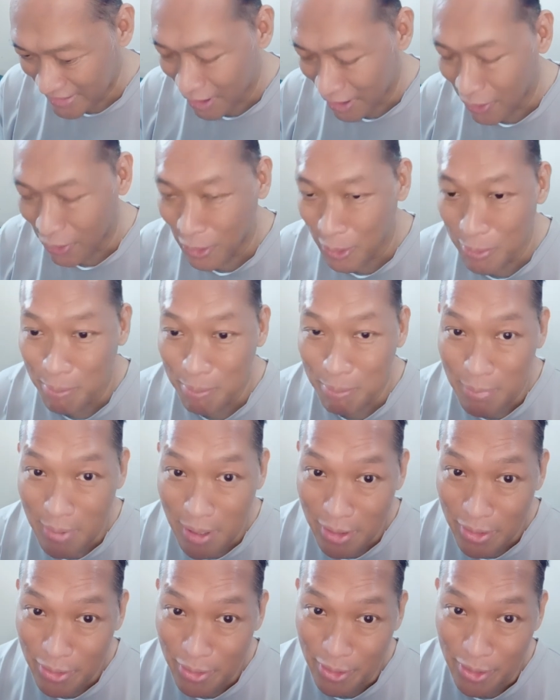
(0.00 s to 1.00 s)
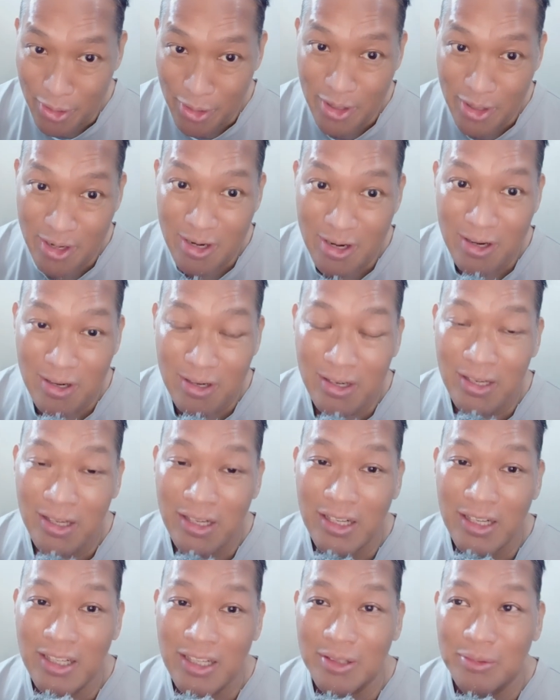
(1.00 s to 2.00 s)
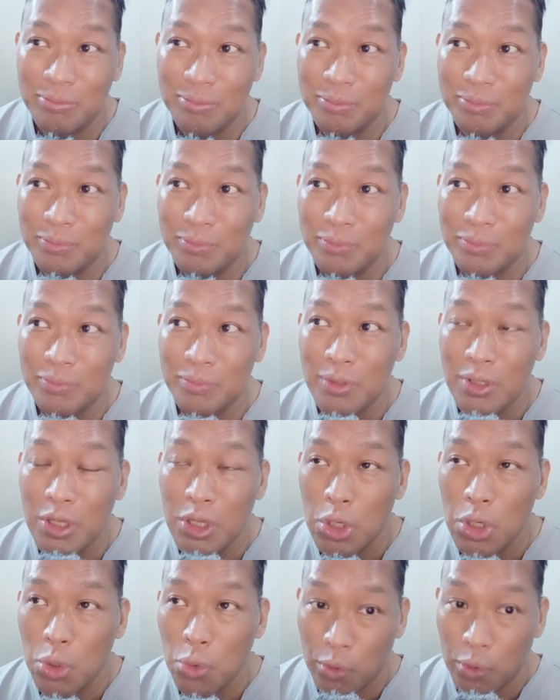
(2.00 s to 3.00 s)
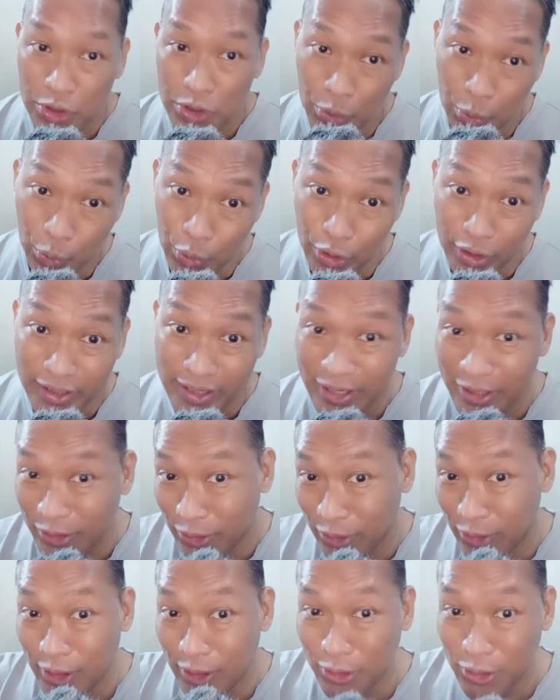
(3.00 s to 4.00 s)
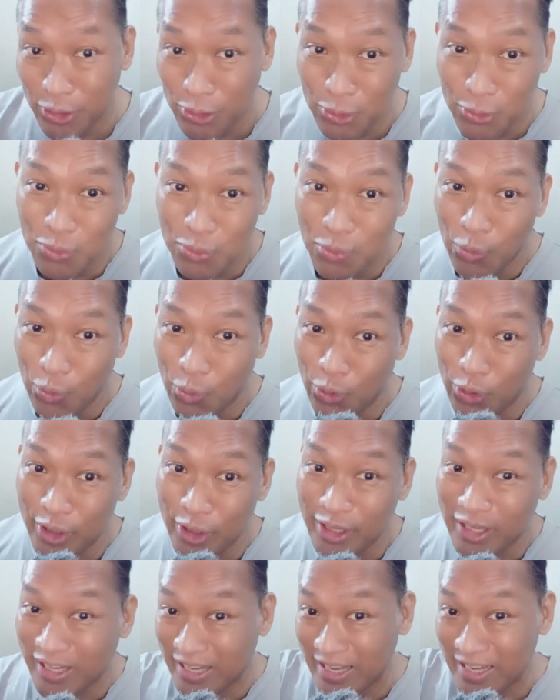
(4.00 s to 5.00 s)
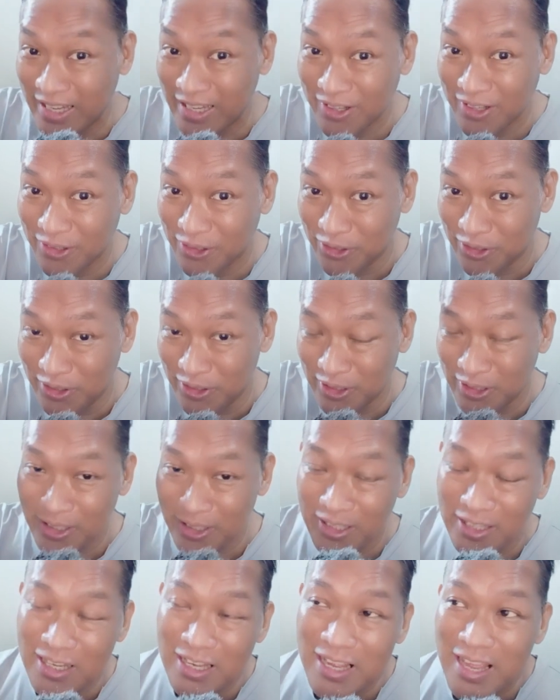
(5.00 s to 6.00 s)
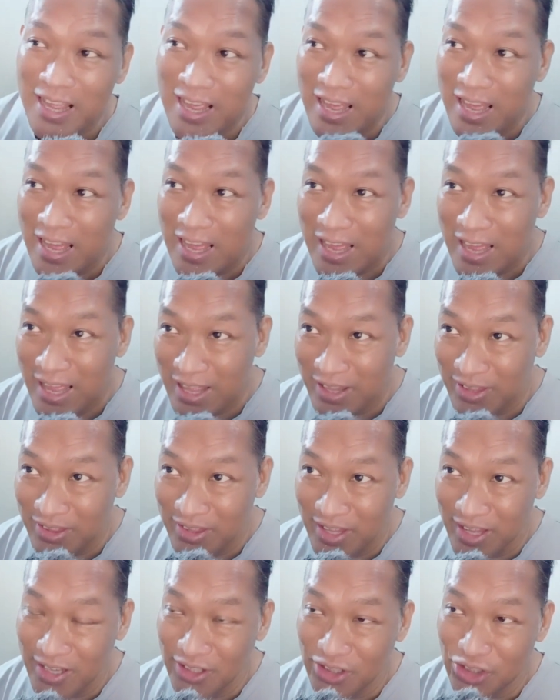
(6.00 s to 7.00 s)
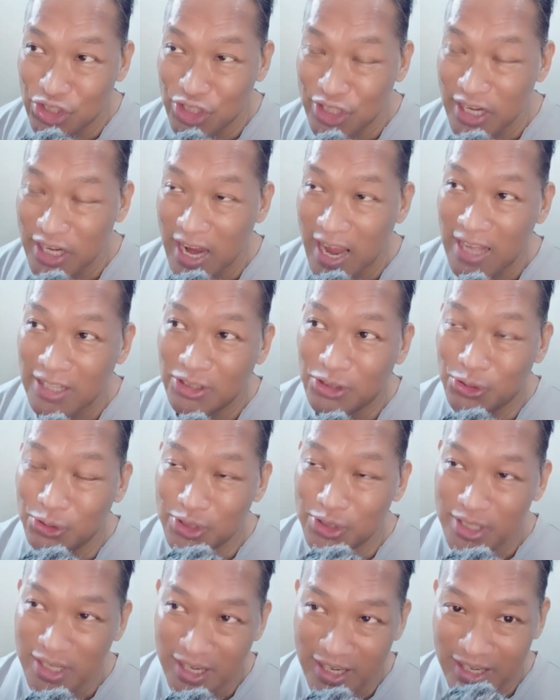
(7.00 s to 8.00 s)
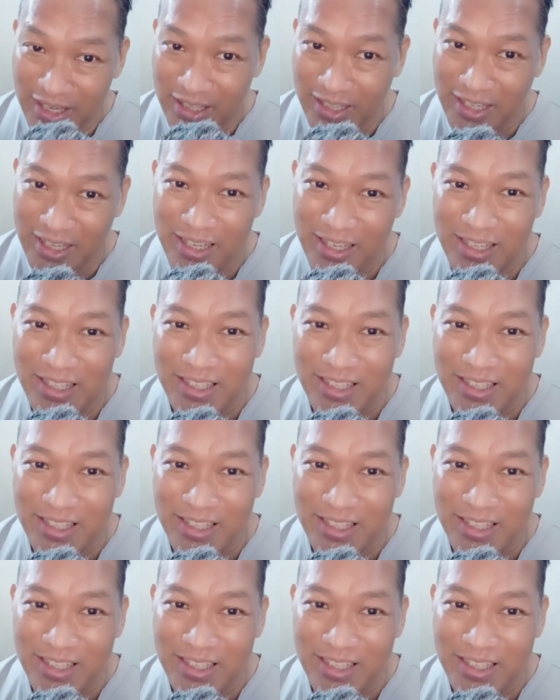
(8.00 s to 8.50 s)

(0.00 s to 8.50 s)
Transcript: her mother um, was a working girl, you know, working girl, and then she had to take